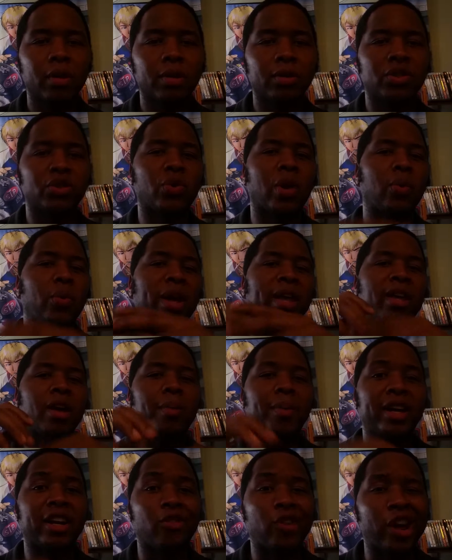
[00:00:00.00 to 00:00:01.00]
So I wake
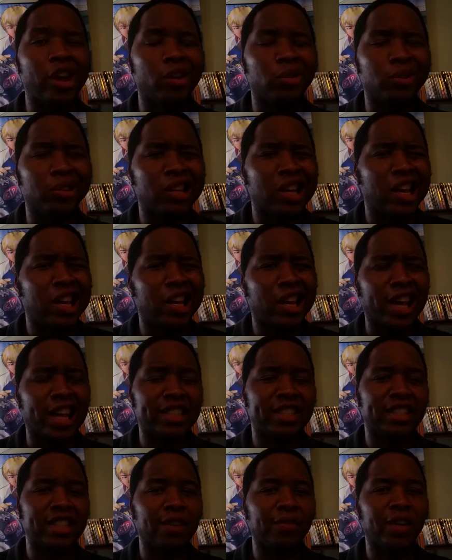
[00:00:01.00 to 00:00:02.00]
up at around, I
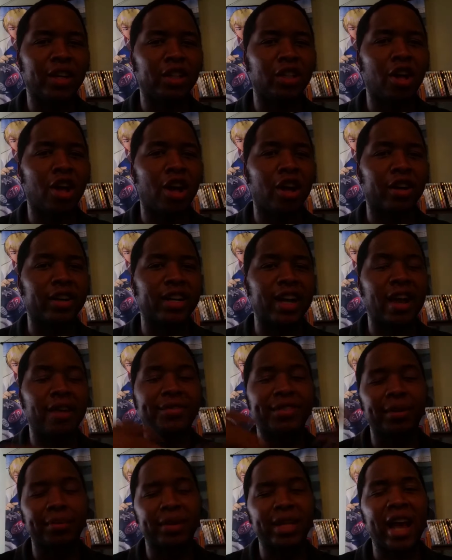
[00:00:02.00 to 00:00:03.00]
guess, 7 o'clock, and I
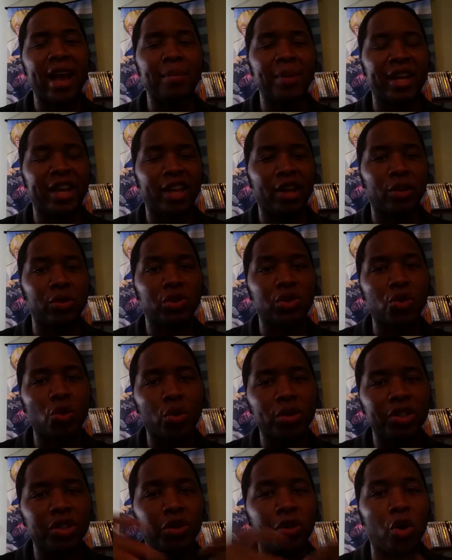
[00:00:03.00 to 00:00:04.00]
have some time to kill.
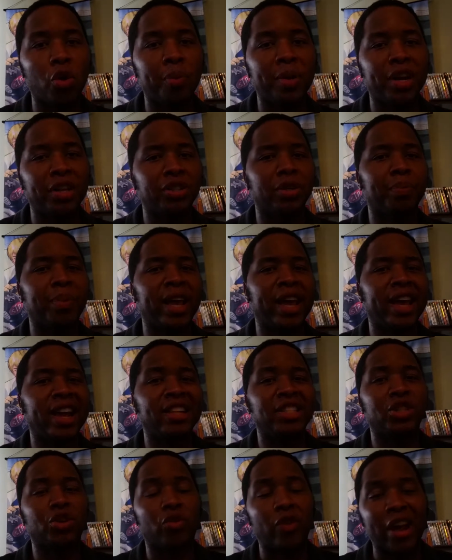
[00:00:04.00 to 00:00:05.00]
Stores don't open in
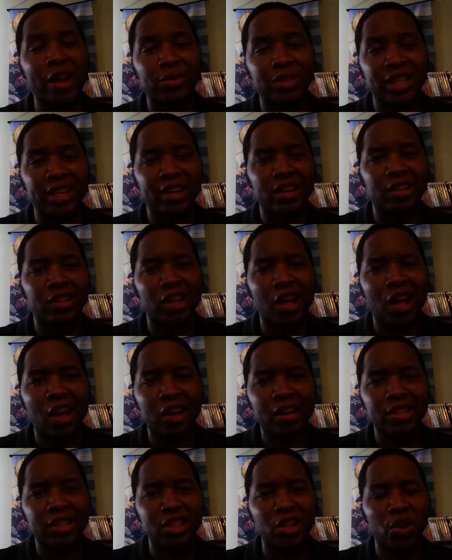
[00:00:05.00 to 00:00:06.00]
Japan until around 10
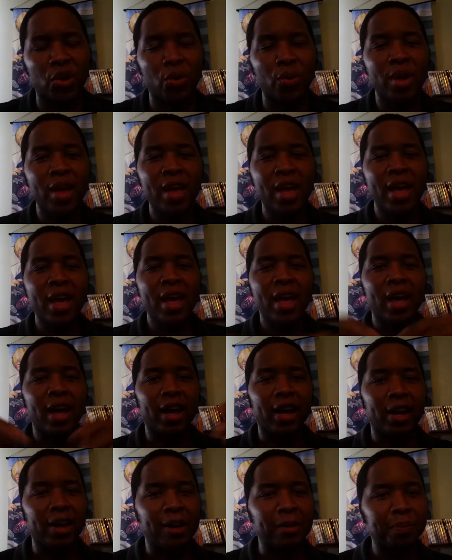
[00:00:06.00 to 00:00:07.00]
o'clock, so
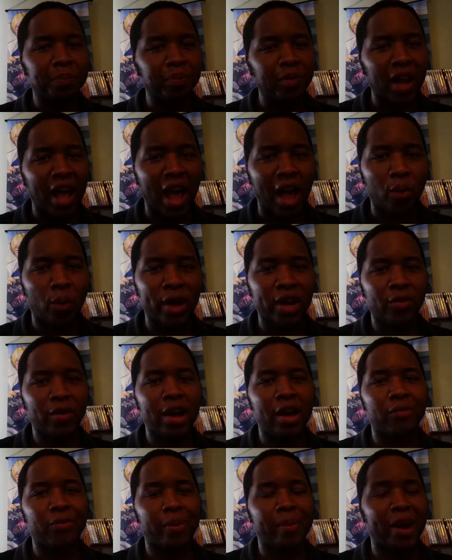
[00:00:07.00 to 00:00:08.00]
I wait
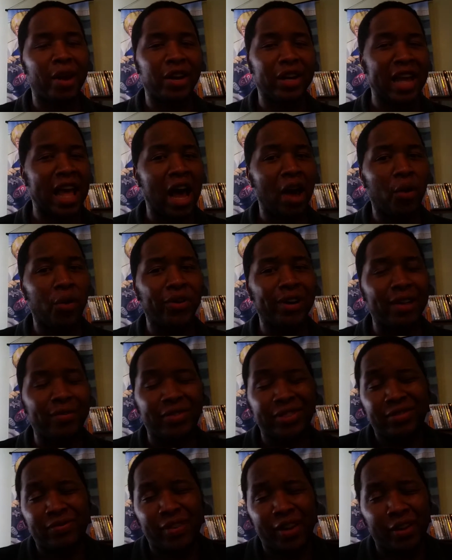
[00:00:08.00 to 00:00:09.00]
around for about an hour, and I
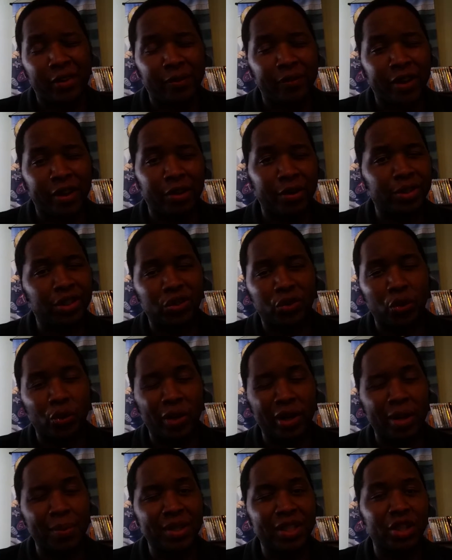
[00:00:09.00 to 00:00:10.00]
figure,
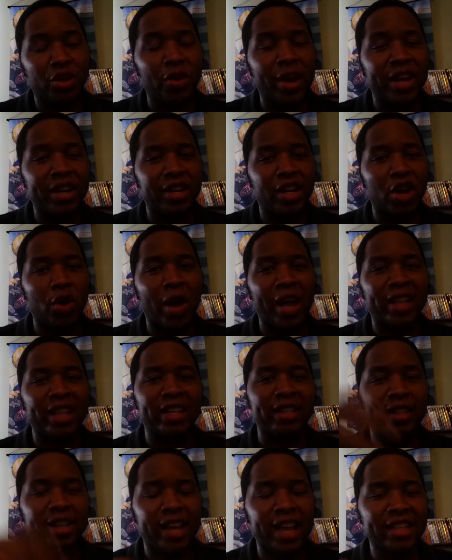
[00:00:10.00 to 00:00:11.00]
screw it, let me just go ahead and go. I
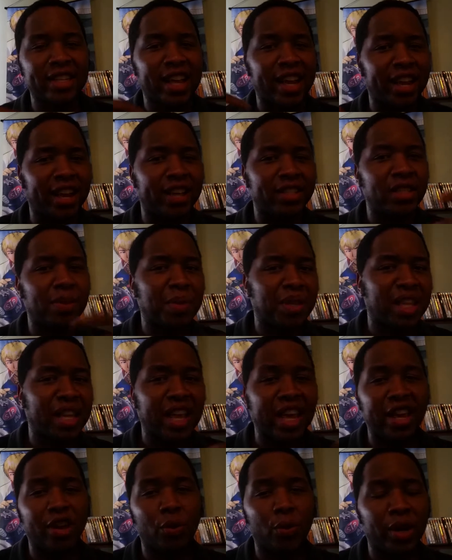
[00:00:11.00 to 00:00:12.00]
guess I can get something
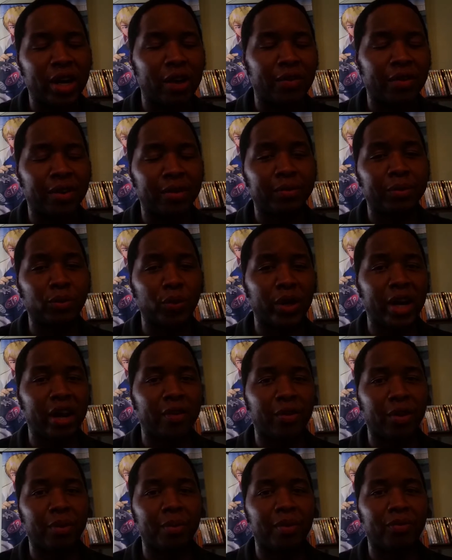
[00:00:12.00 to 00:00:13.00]
to eat or
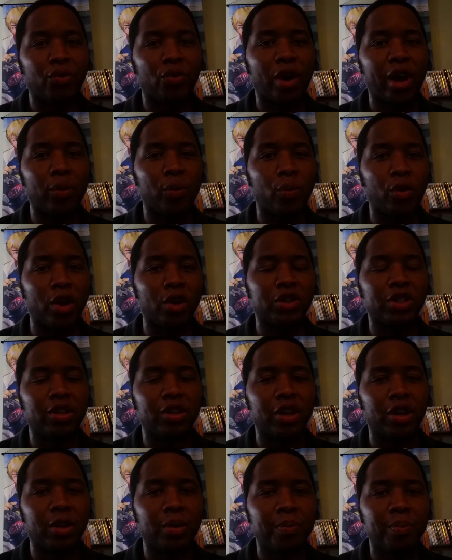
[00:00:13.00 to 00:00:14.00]
whatever before I go
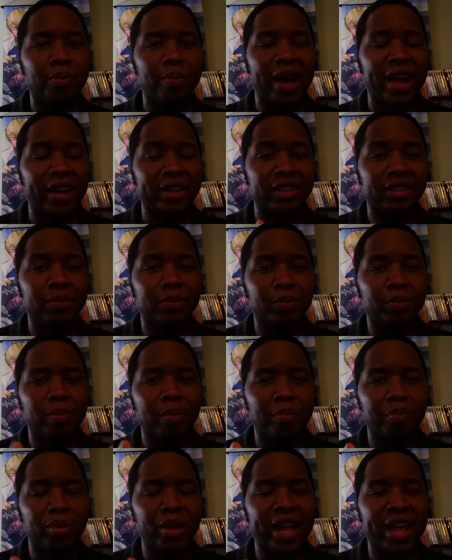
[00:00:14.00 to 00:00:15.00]
to my
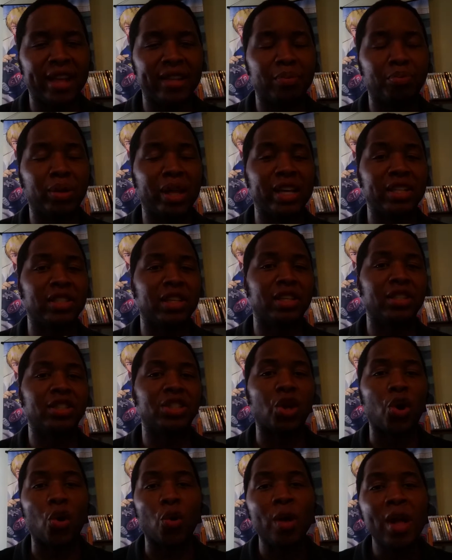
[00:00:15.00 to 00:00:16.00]
planned places.
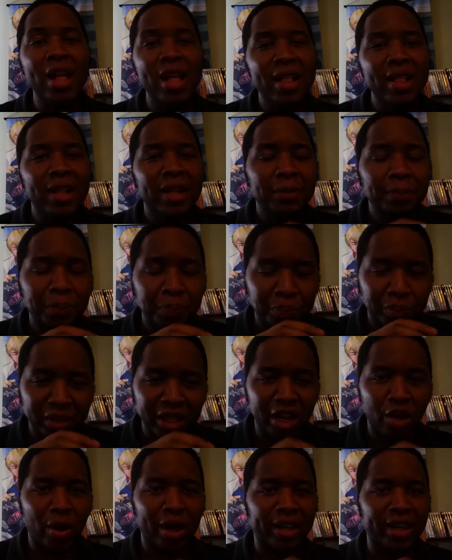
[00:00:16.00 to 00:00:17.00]
So,
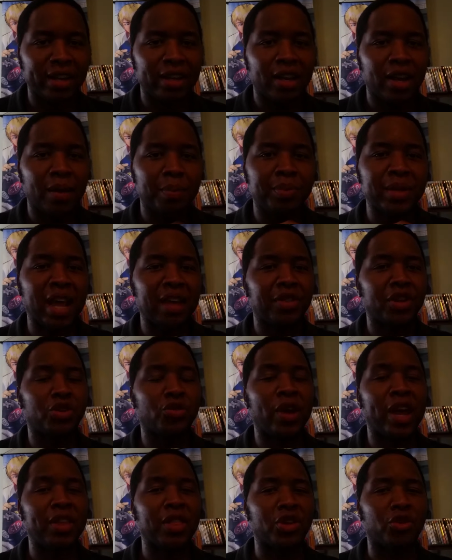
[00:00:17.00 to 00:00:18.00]
I get up, take the
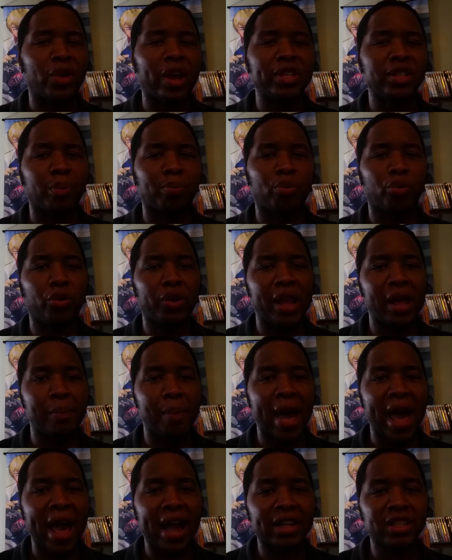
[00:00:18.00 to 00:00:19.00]
train. The trains are pretty
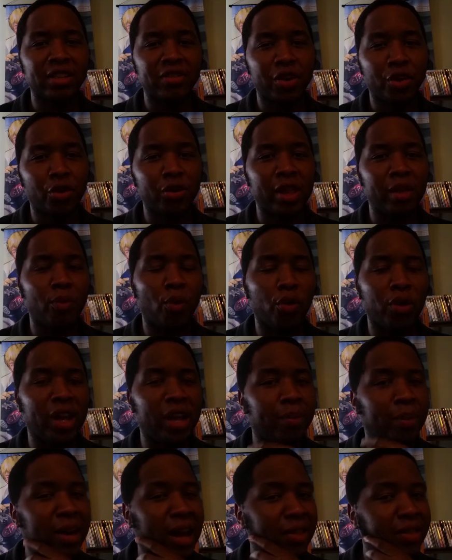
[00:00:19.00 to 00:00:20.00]
packed in the early
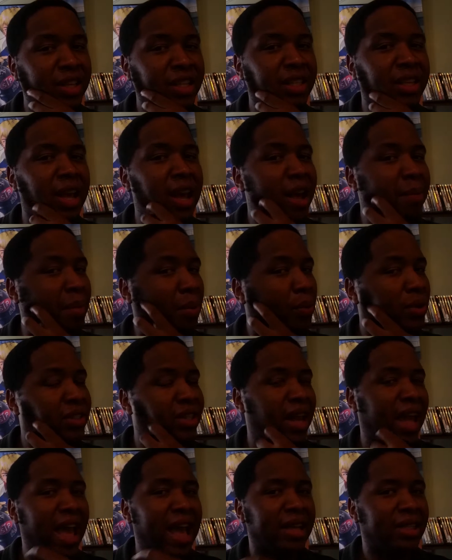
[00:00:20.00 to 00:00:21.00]
morning, but at this time, it
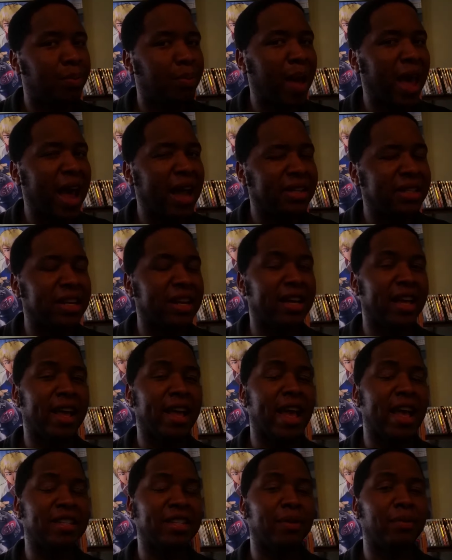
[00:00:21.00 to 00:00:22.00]
wasn't as packed
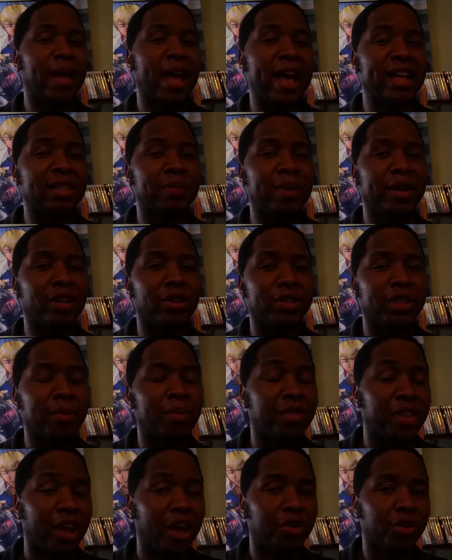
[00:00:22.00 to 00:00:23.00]
as it has been on
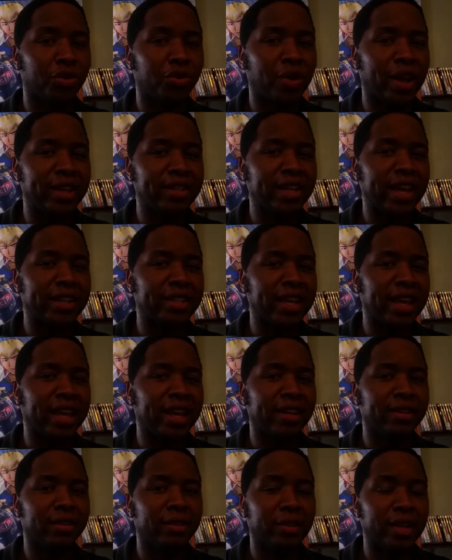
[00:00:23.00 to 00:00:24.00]
some of the other trains I'd
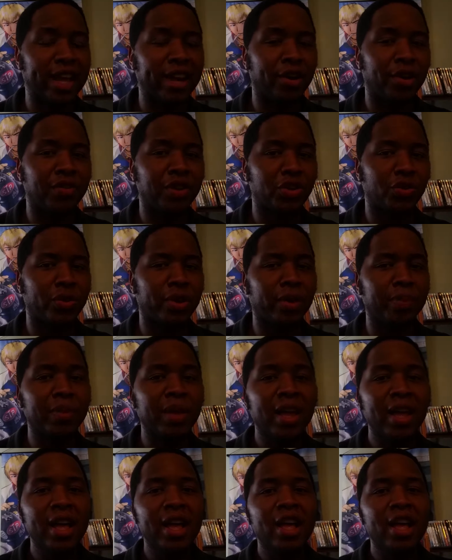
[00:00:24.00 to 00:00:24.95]
taken later in the trip.